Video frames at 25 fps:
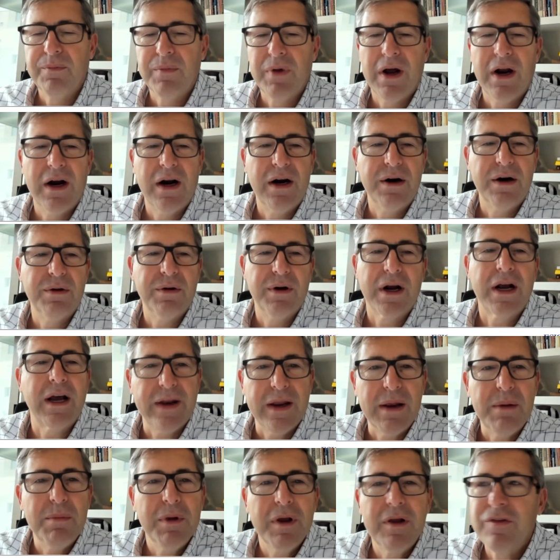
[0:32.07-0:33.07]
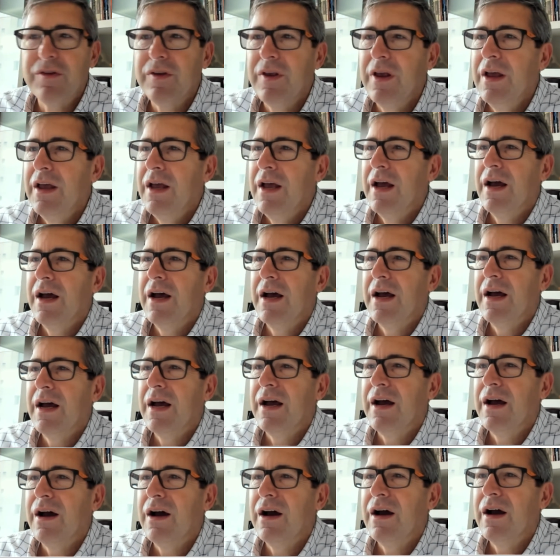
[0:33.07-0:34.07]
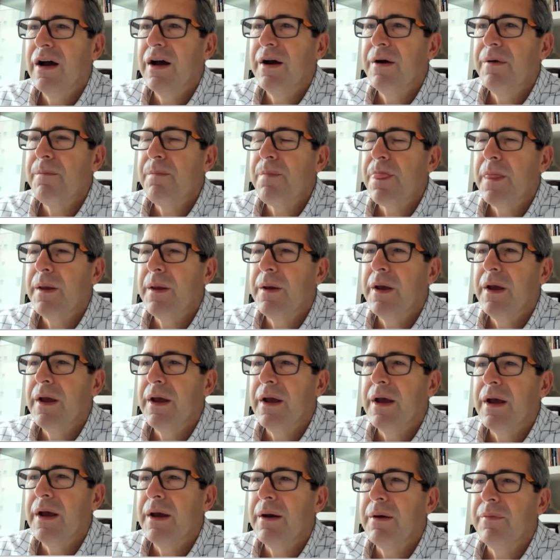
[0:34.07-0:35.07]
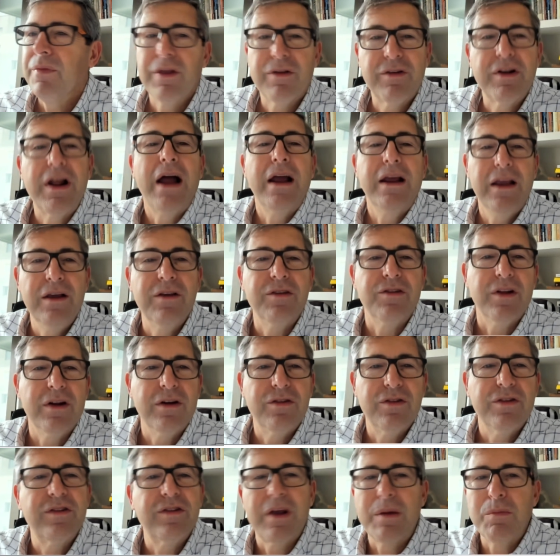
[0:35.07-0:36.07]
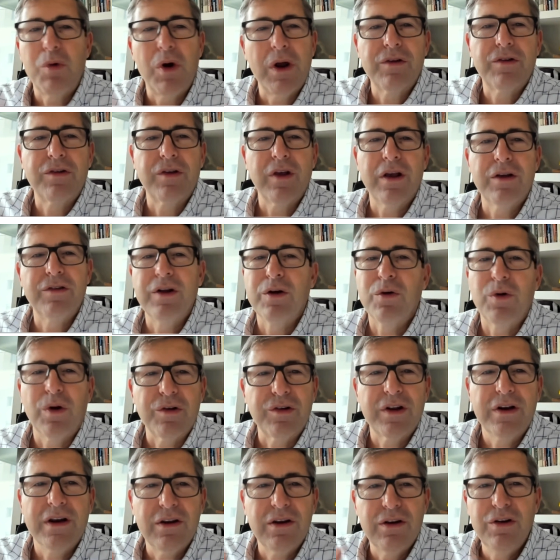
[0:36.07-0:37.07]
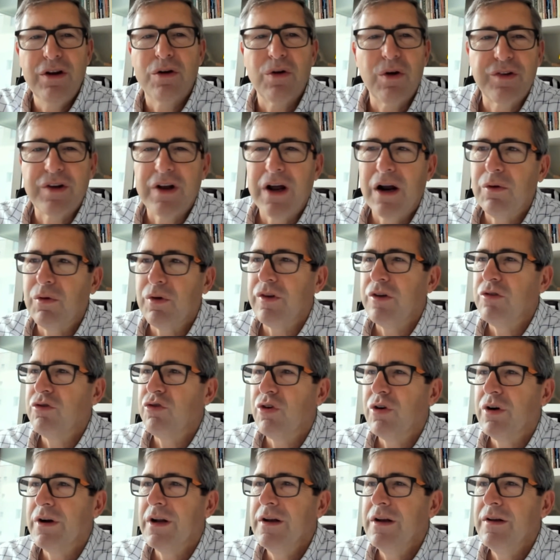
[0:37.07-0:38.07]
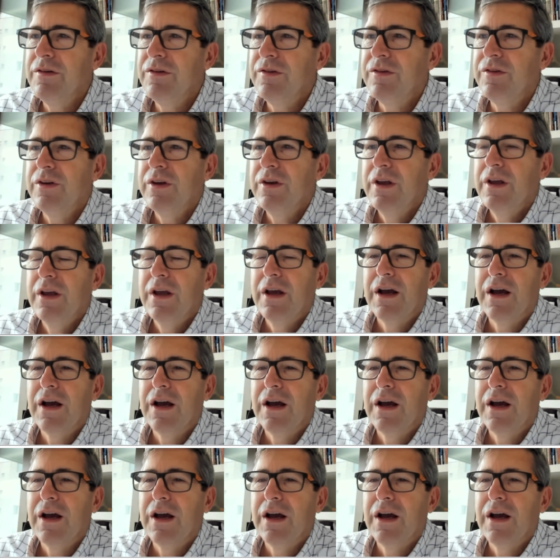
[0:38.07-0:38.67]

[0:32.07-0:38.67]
are academics, uh, uh, this guy isn't. Same way as, as Nicholas. Nicholas Carr was a journalist.